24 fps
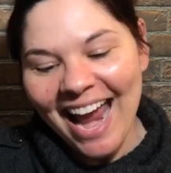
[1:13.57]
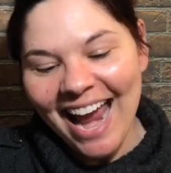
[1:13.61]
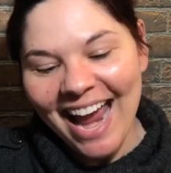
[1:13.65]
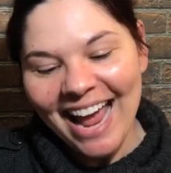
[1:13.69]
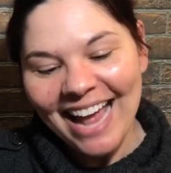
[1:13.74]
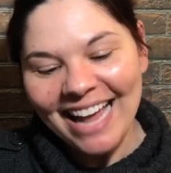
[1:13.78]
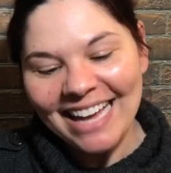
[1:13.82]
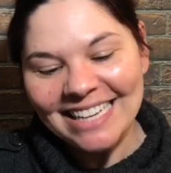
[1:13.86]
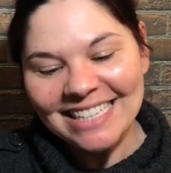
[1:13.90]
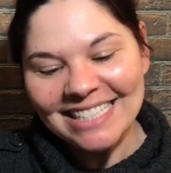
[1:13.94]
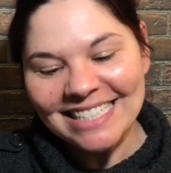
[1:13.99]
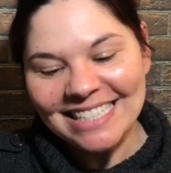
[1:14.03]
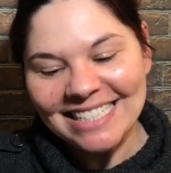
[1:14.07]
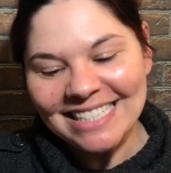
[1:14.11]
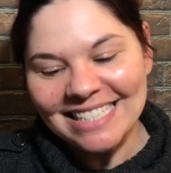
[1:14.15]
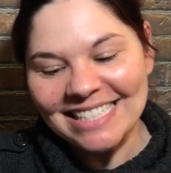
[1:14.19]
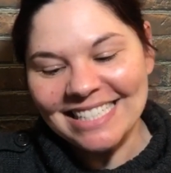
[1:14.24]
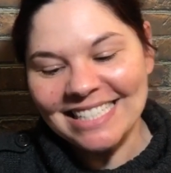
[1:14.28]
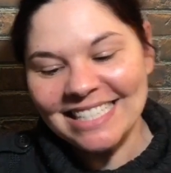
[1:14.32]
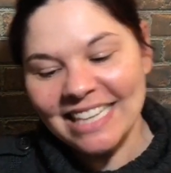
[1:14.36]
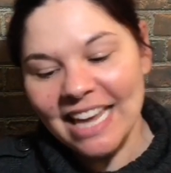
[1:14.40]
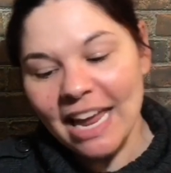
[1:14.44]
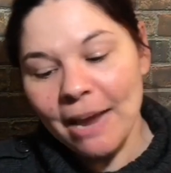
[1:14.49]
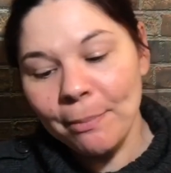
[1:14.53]
And it is
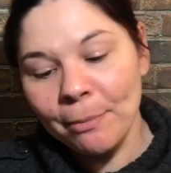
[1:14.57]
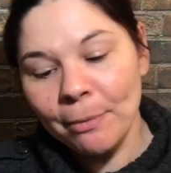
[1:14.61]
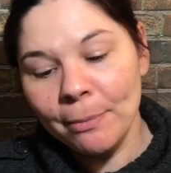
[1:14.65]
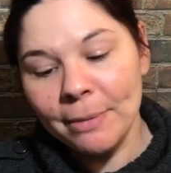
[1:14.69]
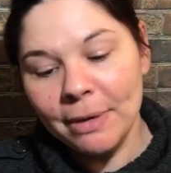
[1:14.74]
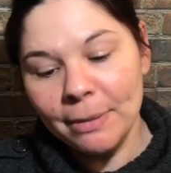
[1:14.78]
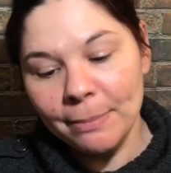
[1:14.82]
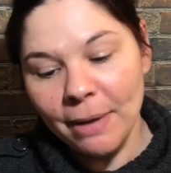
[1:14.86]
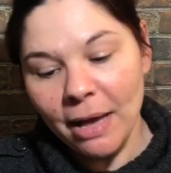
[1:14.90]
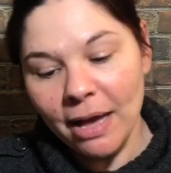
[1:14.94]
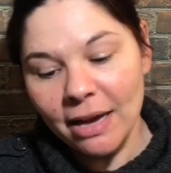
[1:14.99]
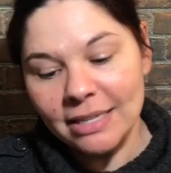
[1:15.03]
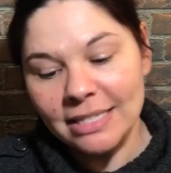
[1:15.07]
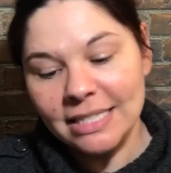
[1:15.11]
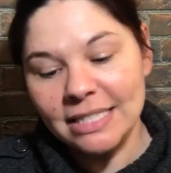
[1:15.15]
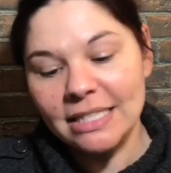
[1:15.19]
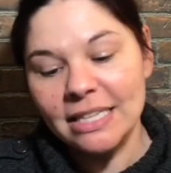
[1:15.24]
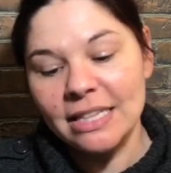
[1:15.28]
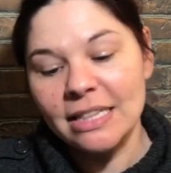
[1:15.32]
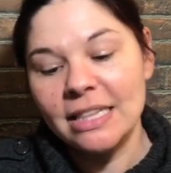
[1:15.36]
Escape Room in a Box,